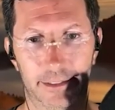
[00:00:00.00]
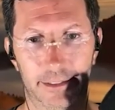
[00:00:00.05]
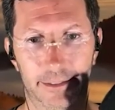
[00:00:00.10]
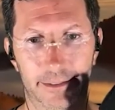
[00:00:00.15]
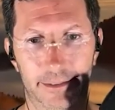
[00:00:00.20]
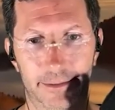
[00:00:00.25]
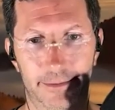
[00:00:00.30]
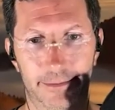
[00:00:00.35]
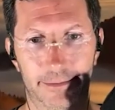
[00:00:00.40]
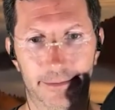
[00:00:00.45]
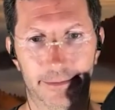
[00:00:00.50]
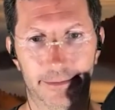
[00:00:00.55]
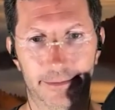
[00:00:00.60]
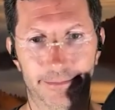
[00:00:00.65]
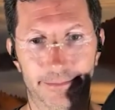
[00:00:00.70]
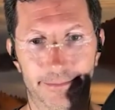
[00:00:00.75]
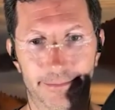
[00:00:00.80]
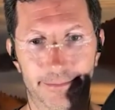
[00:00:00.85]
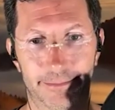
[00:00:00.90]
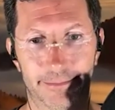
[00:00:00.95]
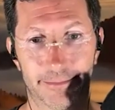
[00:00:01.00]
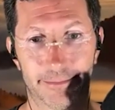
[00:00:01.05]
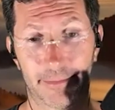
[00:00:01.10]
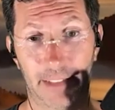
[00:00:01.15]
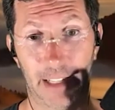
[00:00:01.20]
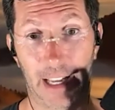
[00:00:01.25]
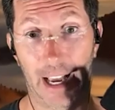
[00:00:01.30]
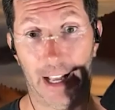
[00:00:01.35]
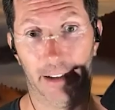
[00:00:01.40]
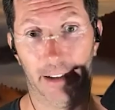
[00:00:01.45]
I don't know.
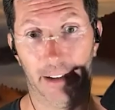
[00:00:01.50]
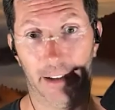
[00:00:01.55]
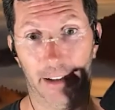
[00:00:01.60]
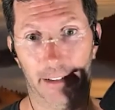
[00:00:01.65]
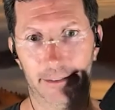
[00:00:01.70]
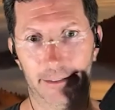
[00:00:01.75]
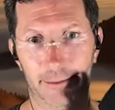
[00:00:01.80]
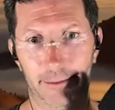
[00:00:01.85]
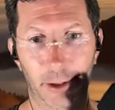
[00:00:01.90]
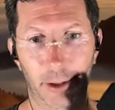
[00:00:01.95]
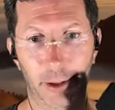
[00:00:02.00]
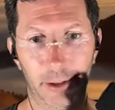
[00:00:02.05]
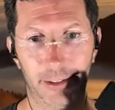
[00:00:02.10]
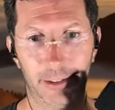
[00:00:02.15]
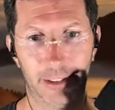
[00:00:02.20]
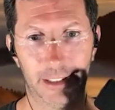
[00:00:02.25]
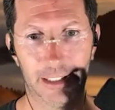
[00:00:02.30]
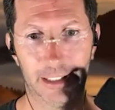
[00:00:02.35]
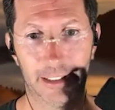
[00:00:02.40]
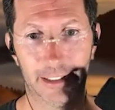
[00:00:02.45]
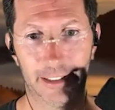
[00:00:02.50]
I don't the know. The rocket ship